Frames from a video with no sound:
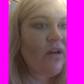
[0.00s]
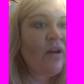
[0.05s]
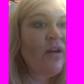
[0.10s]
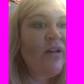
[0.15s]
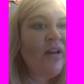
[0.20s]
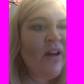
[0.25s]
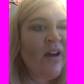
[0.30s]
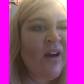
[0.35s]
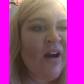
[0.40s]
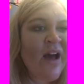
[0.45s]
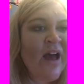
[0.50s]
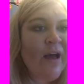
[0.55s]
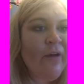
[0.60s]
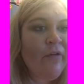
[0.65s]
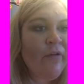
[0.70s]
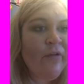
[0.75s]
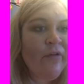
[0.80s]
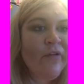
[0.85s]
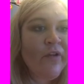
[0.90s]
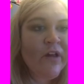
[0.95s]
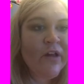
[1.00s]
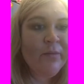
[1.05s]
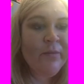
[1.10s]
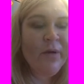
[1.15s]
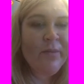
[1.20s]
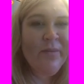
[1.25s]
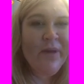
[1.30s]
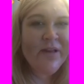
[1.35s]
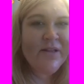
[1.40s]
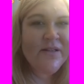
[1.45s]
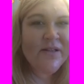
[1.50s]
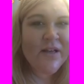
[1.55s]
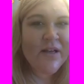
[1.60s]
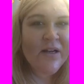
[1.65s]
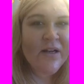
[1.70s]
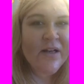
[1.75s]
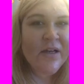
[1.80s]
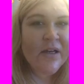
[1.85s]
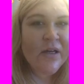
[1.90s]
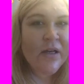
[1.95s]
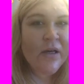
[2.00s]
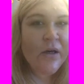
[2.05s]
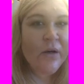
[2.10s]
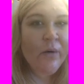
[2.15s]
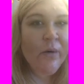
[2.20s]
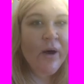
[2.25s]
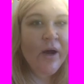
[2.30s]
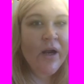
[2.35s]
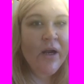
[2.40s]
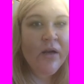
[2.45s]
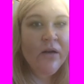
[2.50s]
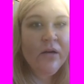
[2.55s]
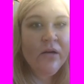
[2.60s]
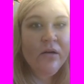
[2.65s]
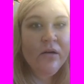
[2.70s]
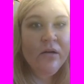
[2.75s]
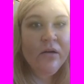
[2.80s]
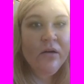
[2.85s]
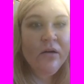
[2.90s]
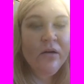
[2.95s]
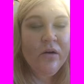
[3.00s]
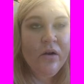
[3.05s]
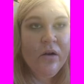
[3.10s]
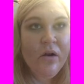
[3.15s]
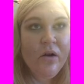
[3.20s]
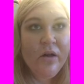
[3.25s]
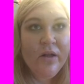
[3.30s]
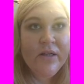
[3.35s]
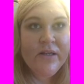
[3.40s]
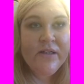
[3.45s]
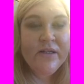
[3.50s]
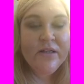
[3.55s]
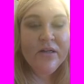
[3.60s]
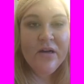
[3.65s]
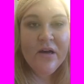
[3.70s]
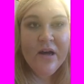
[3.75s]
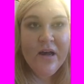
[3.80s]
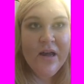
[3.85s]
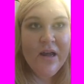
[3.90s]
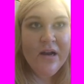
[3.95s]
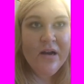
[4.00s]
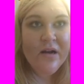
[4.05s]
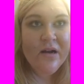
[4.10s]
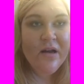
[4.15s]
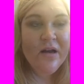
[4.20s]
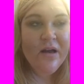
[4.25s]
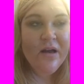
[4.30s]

Yeah, I have a feeling my meds are going to kick in quite early tonight,